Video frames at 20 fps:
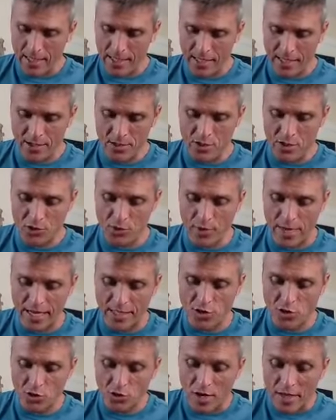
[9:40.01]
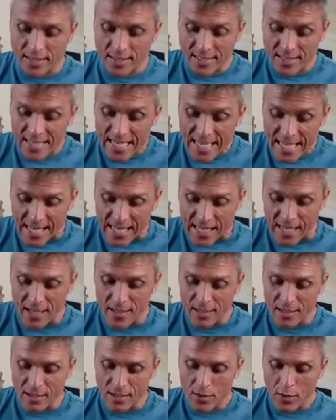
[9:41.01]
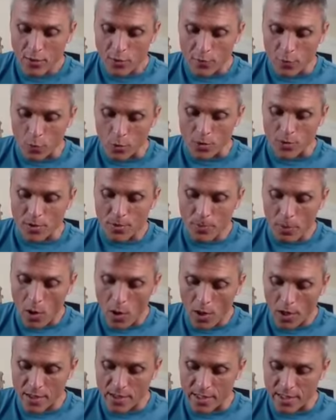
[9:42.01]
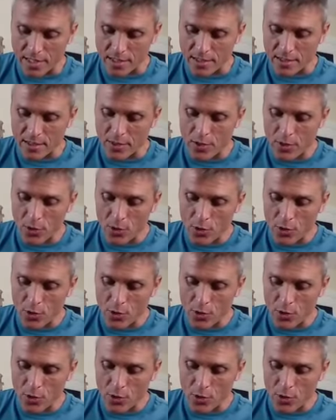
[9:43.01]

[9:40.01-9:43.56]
into a trustee for the parties